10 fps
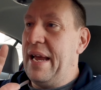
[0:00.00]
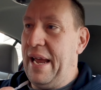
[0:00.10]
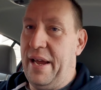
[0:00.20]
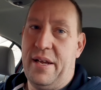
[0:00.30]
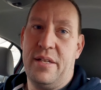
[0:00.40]

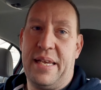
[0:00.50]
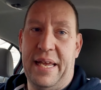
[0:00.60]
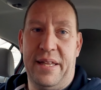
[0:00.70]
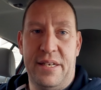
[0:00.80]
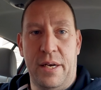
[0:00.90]
And
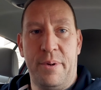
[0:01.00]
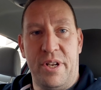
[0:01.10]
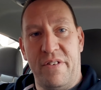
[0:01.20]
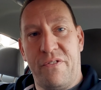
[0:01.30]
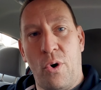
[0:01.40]
getting the
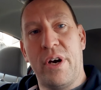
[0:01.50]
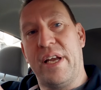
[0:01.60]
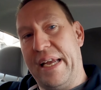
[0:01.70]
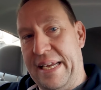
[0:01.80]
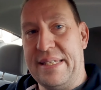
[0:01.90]

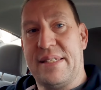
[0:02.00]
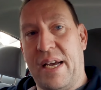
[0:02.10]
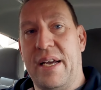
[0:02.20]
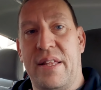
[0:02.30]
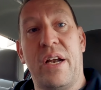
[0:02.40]
WD-40
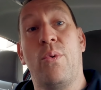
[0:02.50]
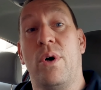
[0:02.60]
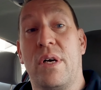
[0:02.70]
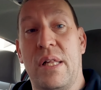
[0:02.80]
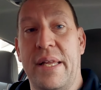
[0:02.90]
inside there
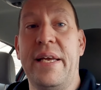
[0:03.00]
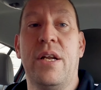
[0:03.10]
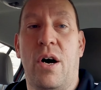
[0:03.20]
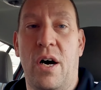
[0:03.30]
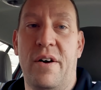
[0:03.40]
will
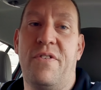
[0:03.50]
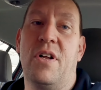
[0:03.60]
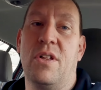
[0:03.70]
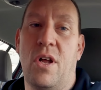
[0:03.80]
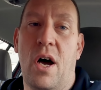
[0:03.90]
clean
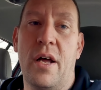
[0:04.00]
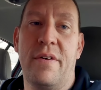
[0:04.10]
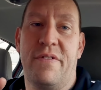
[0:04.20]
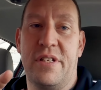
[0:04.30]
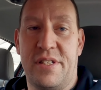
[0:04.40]
off a lot
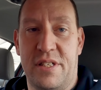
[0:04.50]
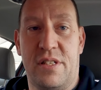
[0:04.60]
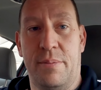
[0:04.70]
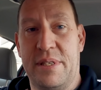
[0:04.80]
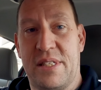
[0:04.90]
of the
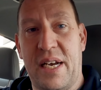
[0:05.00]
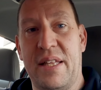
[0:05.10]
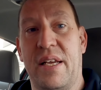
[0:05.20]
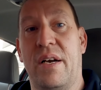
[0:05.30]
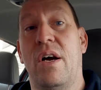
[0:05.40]
system
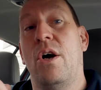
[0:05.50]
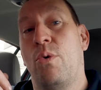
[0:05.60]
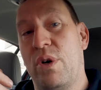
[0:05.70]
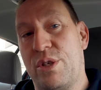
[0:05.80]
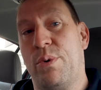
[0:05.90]
inside there,
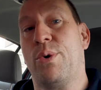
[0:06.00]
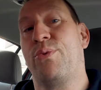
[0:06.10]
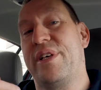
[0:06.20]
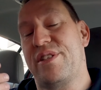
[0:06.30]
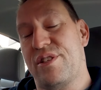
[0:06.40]
which will
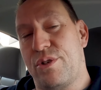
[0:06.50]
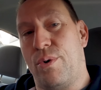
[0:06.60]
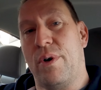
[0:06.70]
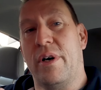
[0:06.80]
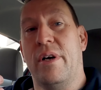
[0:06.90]

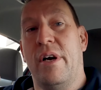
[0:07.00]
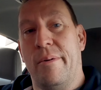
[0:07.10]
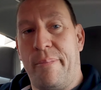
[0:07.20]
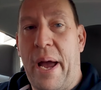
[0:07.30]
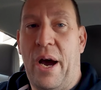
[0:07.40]
restore
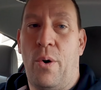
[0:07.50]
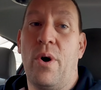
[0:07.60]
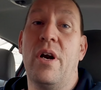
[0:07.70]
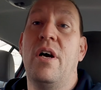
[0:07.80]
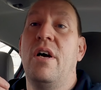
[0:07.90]

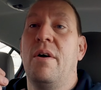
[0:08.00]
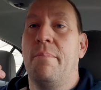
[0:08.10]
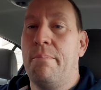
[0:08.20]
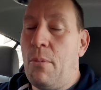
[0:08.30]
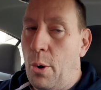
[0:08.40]
power
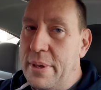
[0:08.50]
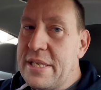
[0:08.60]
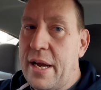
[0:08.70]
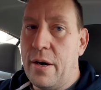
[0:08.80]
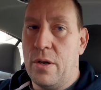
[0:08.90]

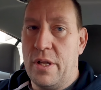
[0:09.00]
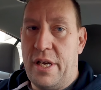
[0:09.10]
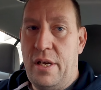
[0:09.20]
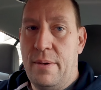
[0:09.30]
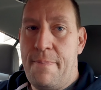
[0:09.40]

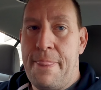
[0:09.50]
momentarily,